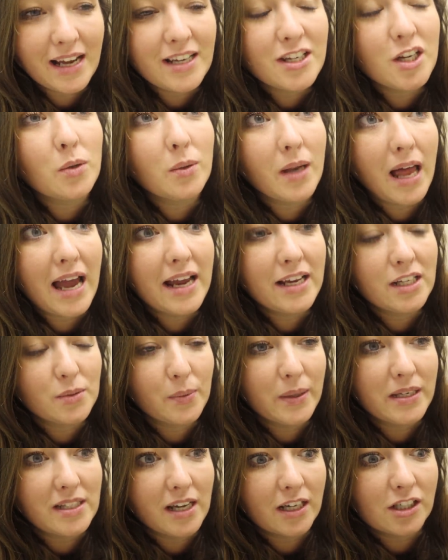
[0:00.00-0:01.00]
I do like
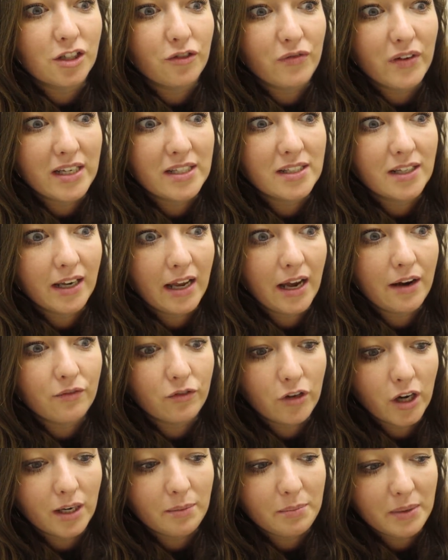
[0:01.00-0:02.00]
sweets, actually. Recently,
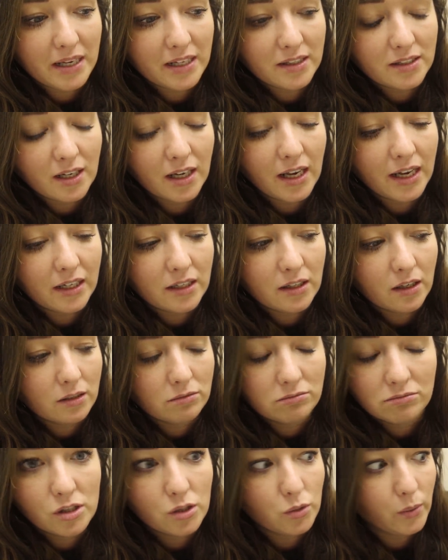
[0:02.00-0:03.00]
I've really been into like
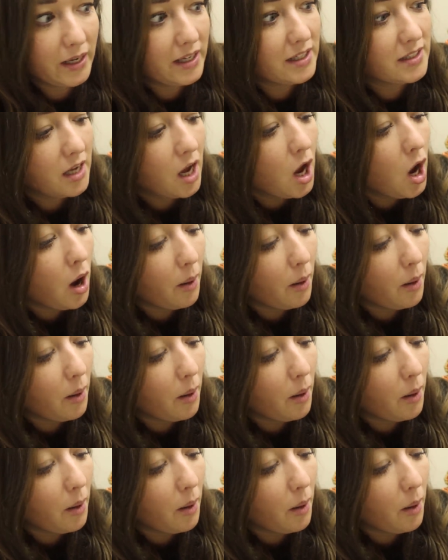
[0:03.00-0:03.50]
sweets,